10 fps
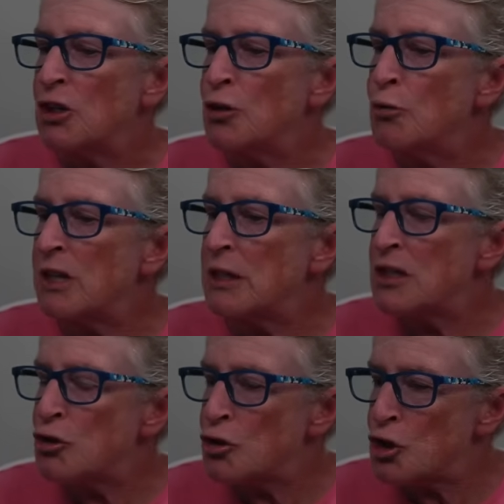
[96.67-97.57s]
You
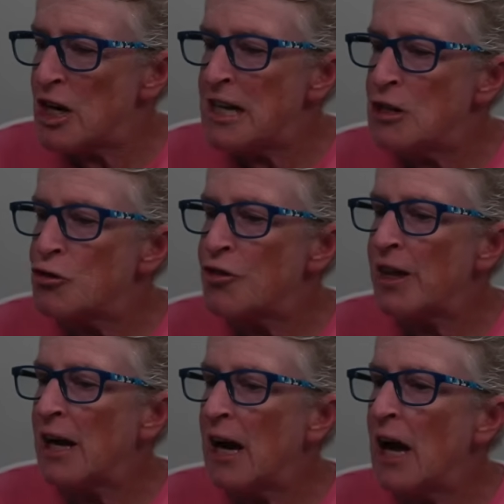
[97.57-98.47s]
can change
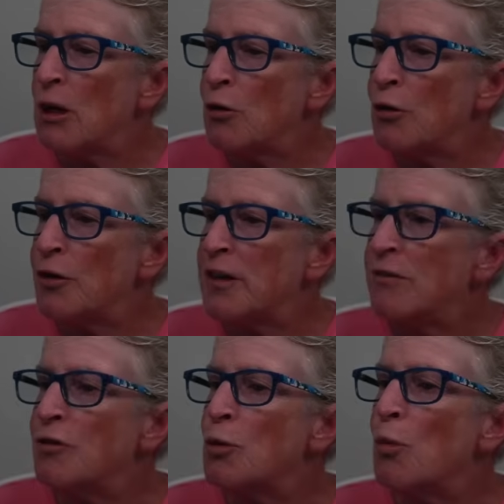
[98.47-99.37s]
the color
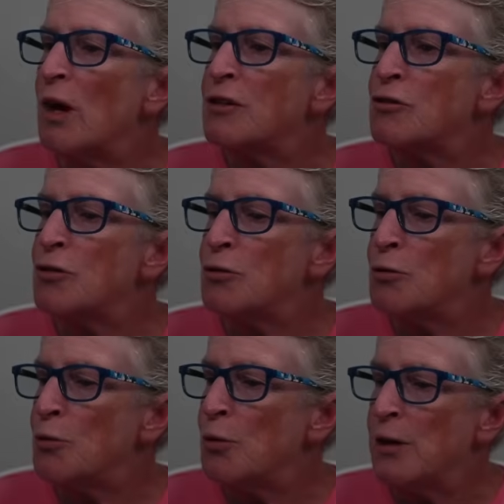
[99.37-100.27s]
if you want
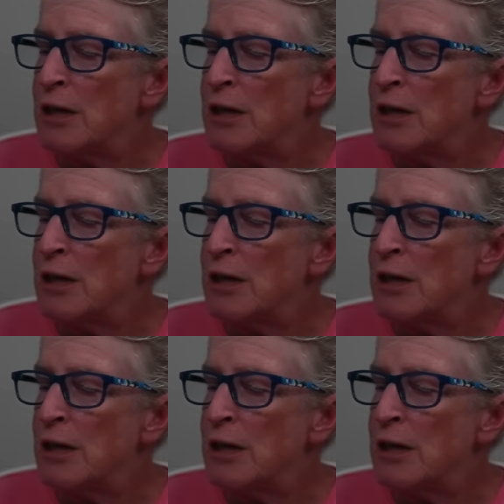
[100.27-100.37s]
to.